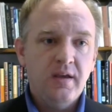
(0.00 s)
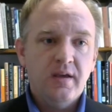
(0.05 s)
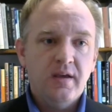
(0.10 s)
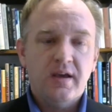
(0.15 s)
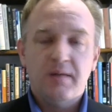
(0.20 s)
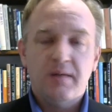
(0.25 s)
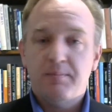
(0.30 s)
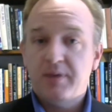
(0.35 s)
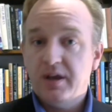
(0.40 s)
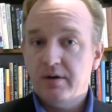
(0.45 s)

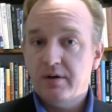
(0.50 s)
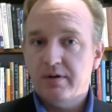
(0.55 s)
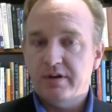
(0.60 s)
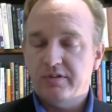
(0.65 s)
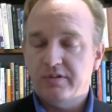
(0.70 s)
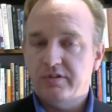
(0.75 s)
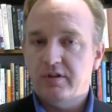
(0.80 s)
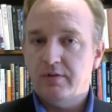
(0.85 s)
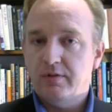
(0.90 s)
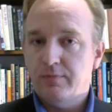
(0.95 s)
At
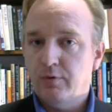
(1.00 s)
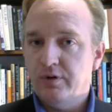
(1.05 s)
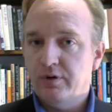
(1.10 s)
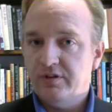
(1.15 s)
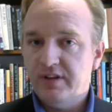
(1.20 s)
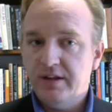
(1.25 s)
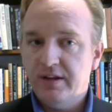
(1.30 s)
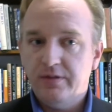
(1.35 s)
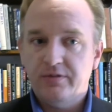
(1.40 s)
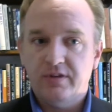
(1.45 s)
Paris in the
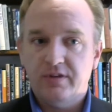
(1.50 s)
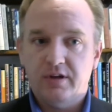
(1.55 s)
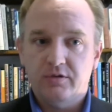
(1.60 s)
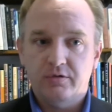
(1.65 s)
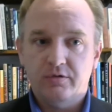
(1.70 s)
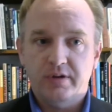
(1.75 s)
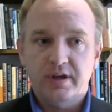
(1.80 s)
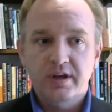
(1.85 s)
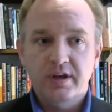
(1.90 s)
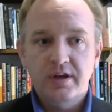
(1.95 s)
14th
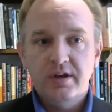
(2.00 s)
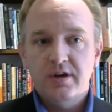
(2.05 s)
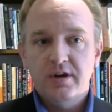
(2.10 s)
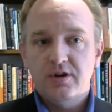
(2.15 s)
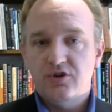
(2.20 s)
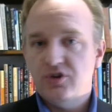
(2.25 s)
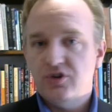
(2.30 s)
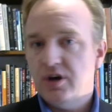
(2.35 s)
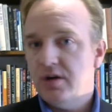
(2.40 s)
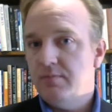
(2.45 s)
century,
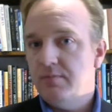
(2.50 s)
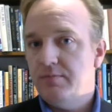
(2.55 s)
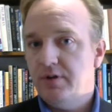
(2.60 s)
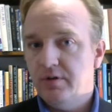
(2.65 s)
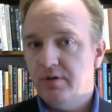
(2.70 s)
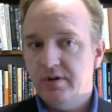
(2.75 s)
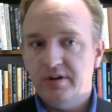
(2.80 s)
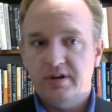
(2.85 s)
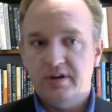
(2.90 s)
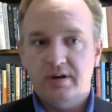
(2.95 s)
John
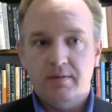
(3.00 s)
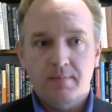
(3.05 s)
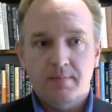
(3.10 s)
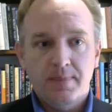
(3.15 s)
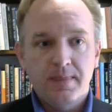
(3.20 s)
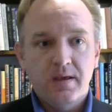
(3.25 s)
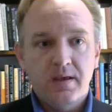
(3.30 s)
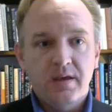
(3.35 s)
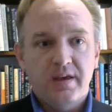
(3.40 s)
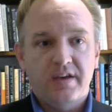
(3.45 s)
Buridan
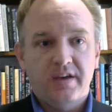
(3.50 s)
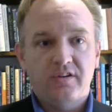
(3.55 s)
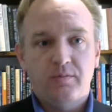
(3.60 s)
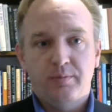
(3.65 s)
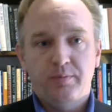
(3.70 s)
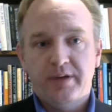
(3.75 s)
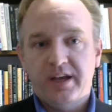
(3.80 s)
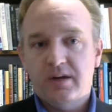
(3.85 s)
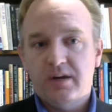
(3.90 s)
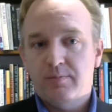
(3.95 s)

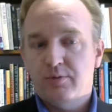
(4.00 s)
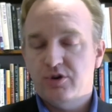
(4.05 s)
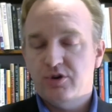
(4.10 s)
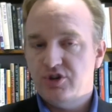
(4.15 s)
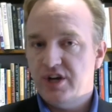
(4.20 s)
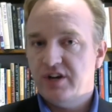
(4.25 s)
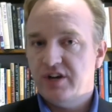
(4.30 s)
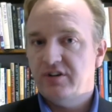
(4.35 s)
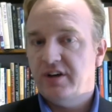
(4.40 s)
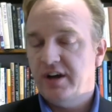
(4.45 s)
explained
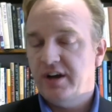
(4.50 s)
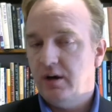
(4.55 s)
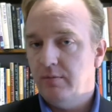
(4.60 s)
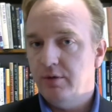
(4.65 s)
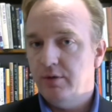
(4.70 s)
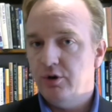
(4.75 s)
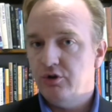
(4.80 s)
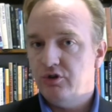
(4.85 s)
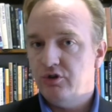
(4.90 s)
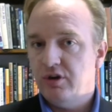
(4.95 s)
projectile
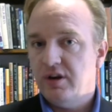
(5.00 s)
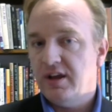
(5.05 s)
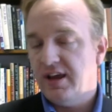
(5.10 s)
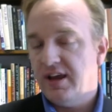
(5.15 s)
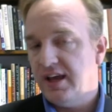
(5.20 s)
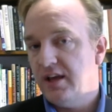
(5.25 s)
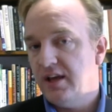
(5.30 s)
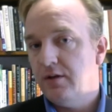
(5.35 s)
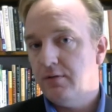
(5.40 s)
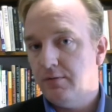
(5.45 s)
motion
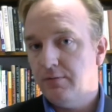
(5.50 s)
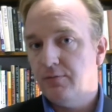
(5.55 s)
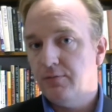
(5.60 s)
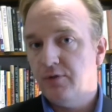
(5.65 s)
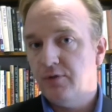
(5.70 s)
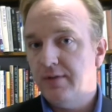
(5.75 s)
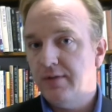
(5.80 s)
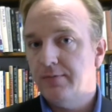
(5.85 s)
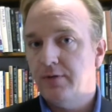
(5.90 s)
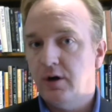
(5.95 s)
and
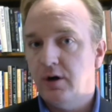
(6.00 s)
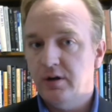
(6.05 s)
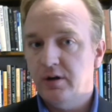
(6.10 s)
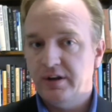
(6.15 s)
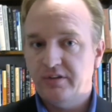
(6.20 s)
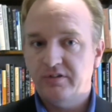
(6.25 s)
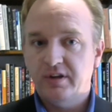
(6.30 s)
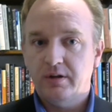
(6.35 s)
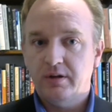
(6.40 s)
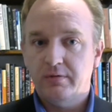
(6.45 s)
free fall
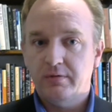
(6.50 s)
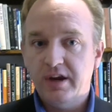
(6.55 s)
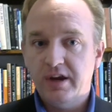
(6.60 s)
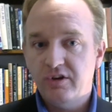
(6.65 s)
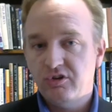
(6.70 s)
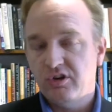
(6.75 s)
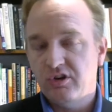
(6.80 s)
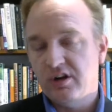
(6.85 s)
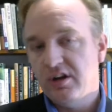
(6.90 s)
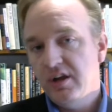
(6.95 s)

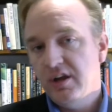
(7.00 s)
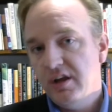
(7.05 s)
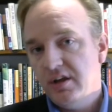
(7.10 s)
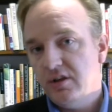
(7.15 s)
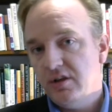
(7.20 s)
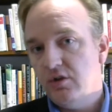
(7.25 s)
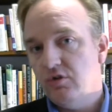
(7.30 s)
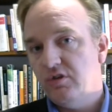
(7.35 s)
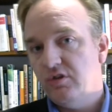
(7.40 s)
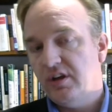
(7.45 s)
acceleration
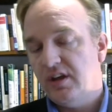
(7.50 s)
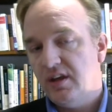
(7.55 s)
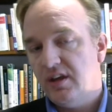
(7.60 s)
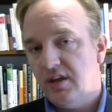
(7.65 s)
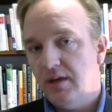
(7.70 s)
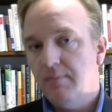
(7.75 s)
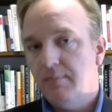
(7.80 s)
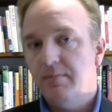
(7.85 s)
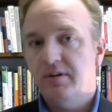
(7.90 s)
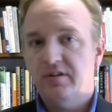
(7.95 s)
using
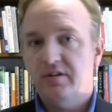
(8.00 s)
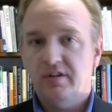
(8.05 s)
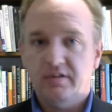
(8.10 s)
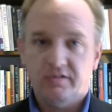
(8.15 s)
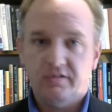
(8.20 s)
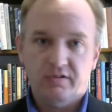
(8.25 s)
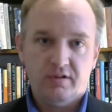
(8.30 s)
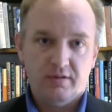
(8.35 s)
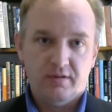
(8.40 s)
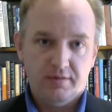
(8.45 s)

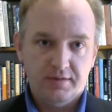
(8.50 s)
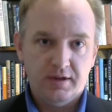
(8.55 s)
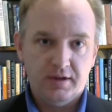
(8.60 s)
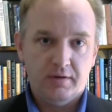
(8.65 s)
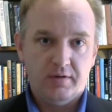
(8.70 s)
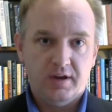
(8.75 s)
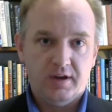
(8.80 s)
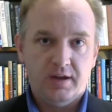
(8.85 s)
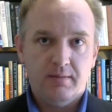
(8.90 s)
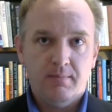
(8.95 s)
impetus
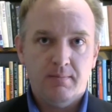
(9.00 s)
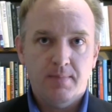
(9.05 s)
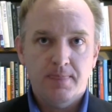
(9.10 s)
theory.